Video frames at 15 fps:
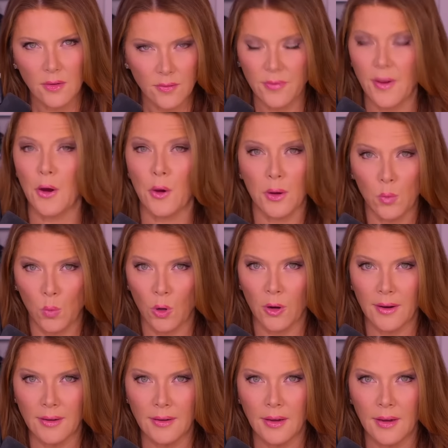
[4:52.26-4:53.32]
very
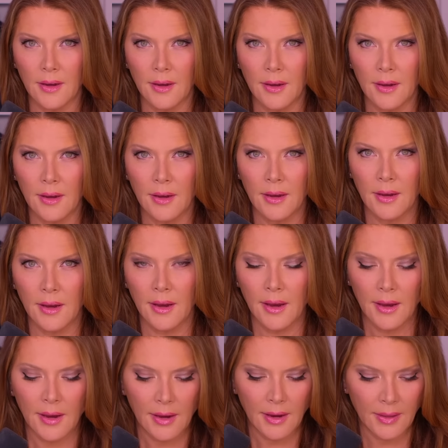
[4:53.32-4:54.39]
worried.
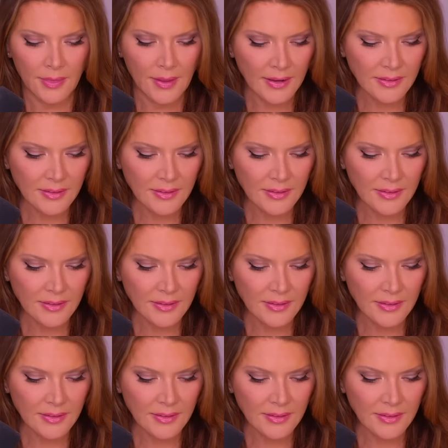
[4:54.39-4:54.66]
And